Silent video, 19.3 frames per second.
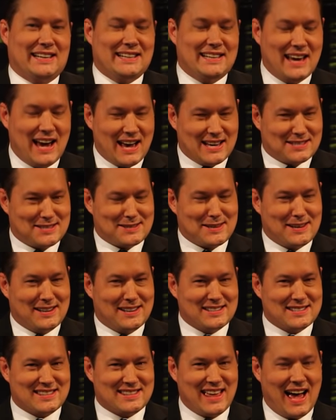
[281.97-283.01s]
Yes, it
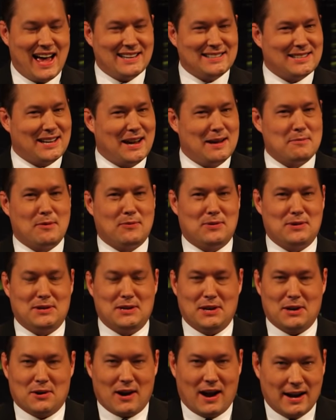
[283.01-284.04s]
is that time of the
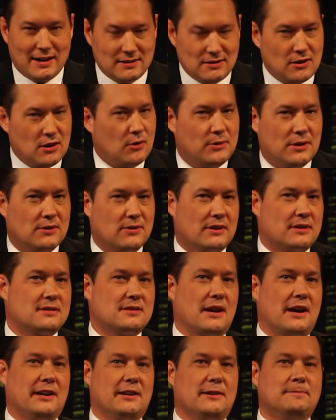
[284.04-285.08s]
year. I know you're
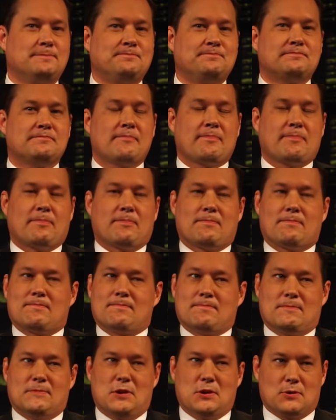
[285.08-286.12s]
excited.
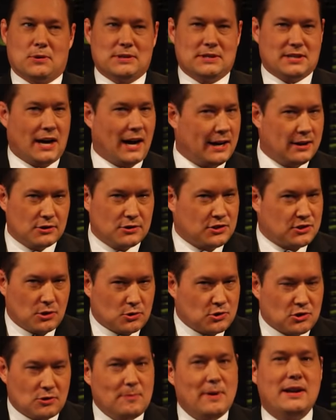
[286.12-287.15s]
Your entire
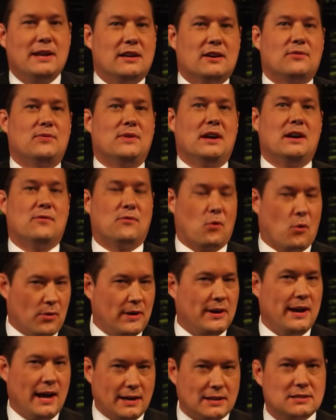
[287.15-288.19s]
social media feed for the
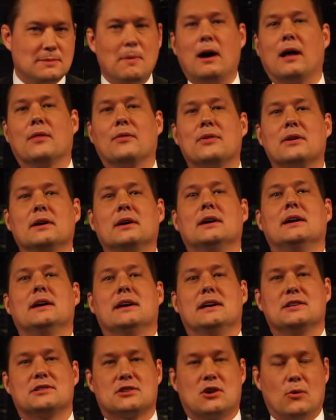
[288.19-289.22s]
next month
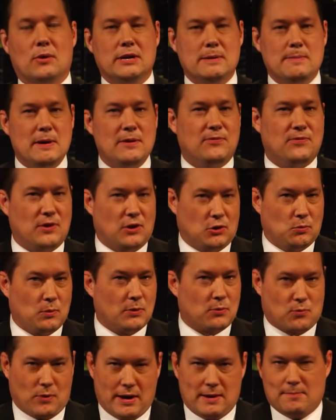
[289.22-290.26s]
is going to be filled with
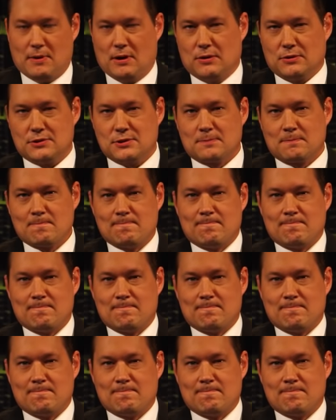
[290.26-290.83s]
rainbows.